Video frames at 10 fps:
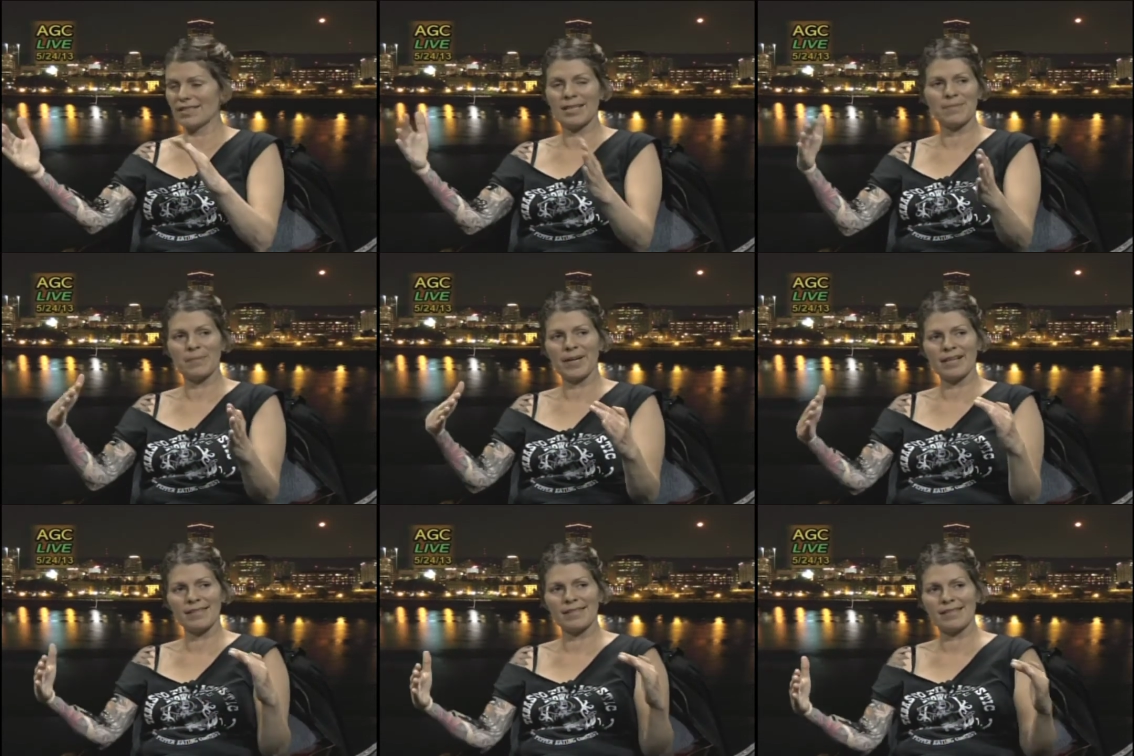to keep the
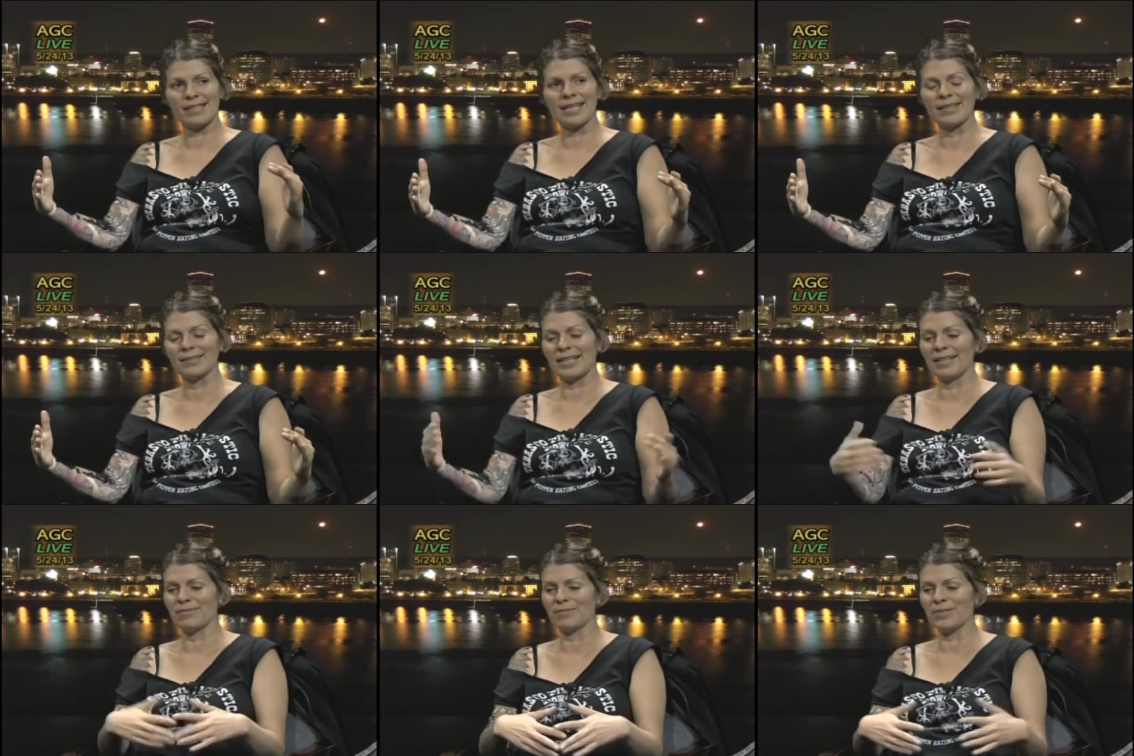pests down.
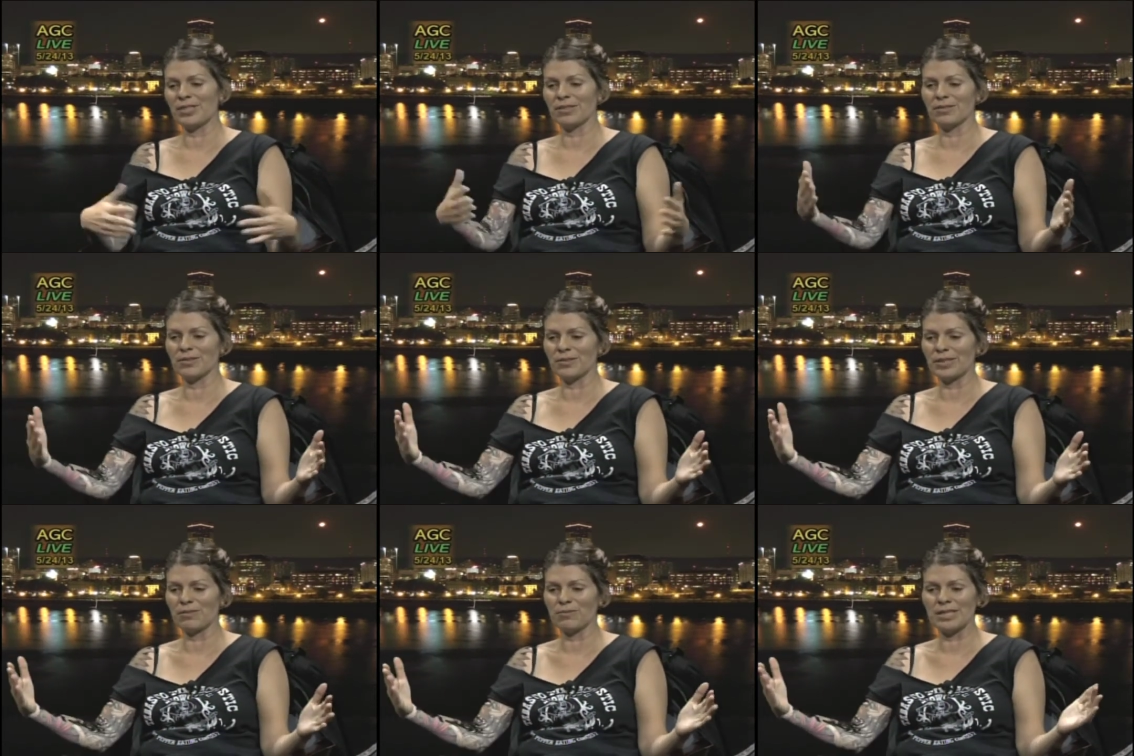And when you're
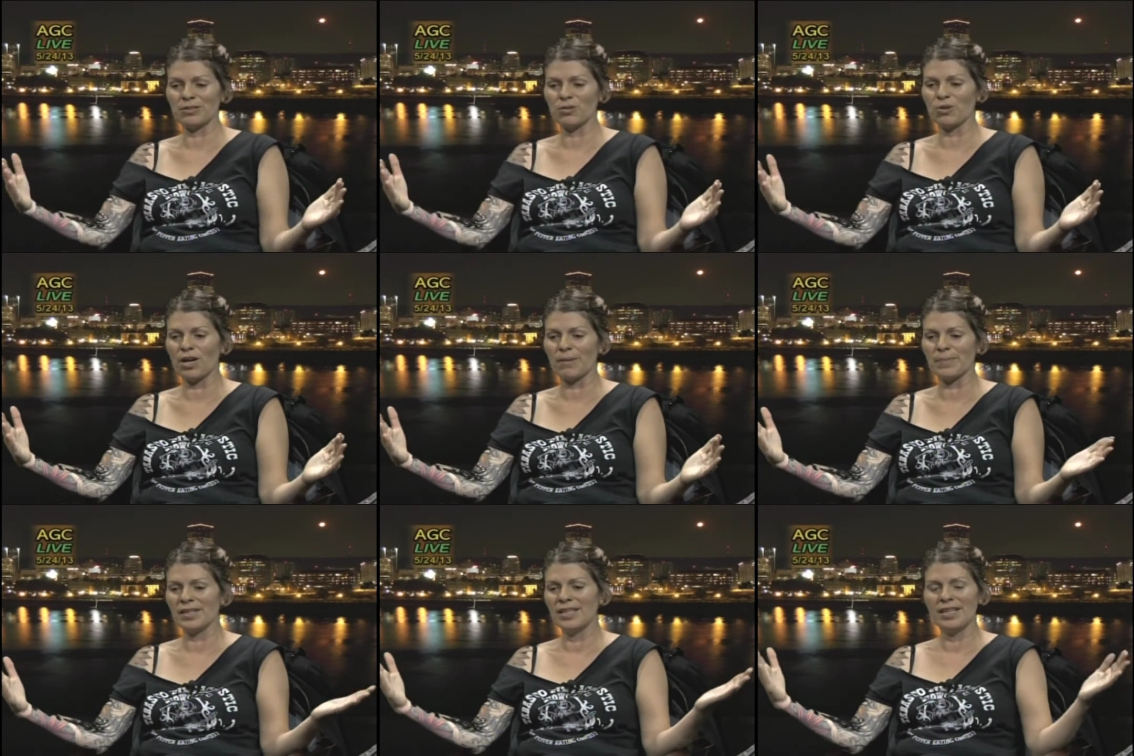growing one
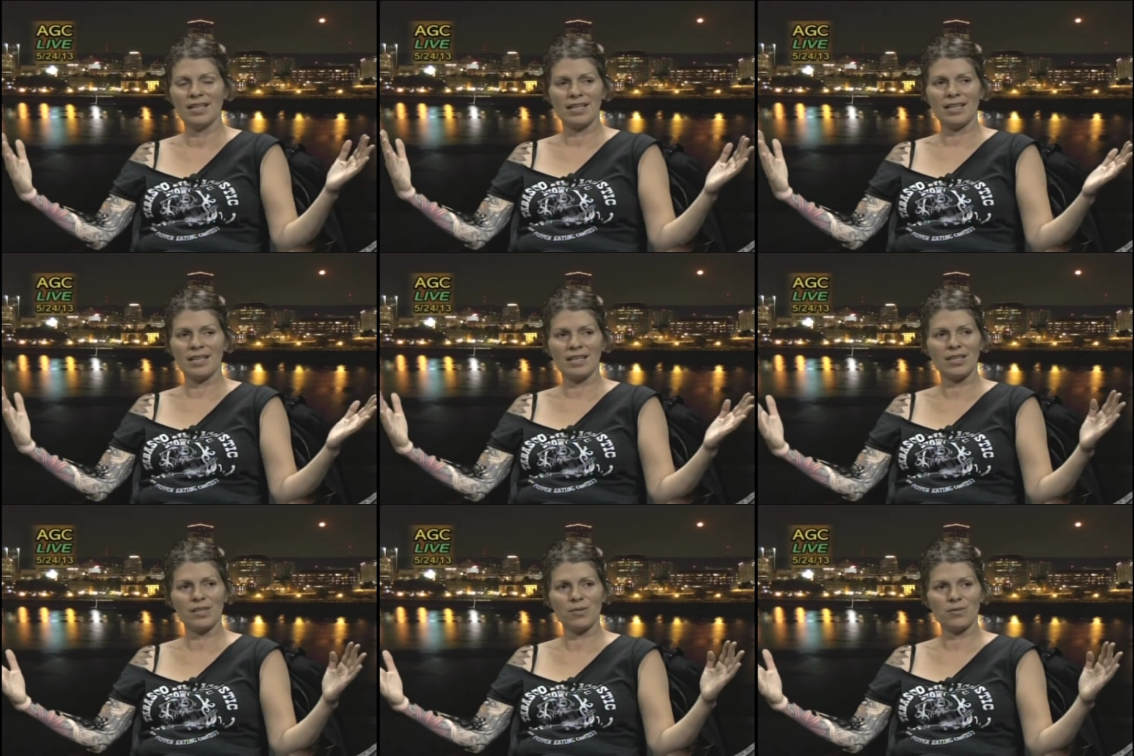crop in a
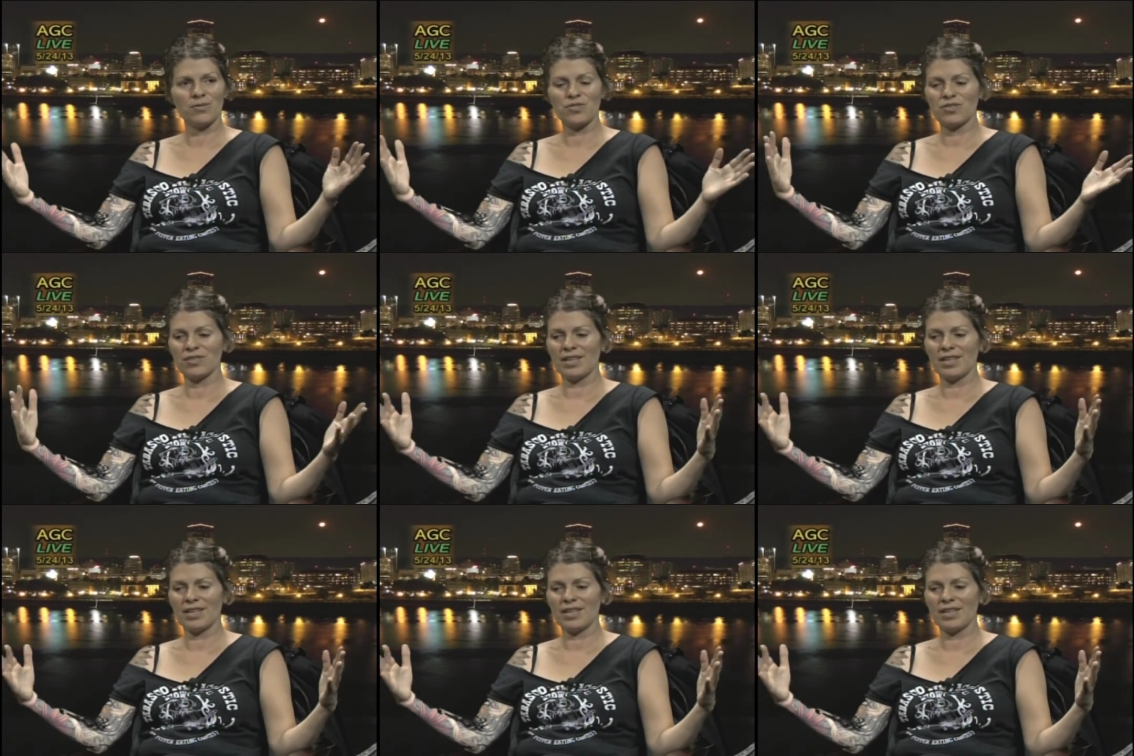huge